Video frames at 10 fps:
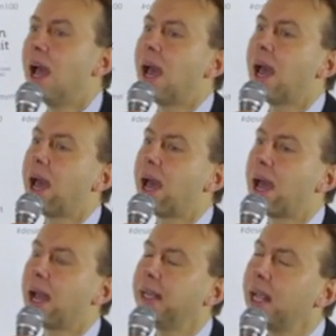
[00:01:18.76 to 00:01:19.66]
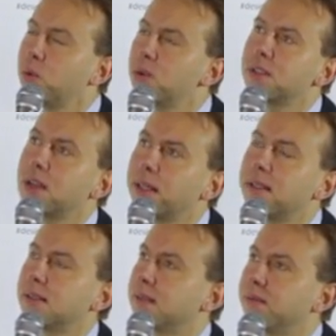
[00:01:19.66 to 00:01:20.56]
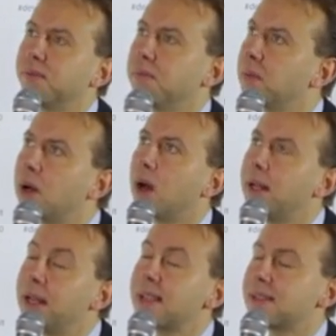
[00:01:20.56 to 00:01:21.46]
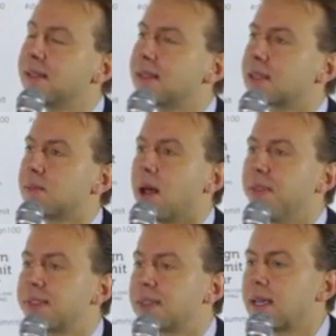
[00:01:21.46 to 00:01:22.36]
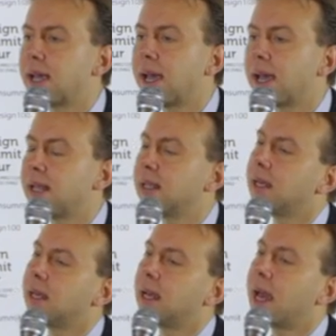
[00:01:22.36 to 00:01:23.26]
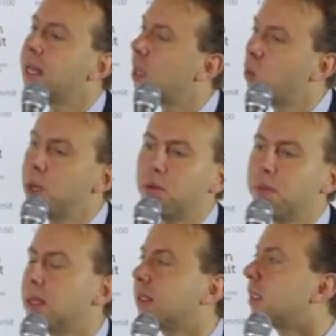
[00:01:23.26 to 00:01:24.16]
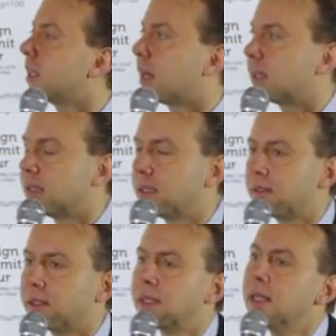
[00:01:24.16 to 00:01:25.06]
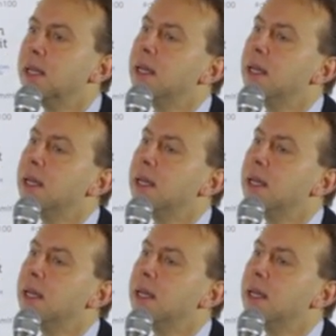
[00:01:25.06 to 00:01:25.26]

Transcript: And that was done in less than 6 months. And then we rebuilt entirely the interiors.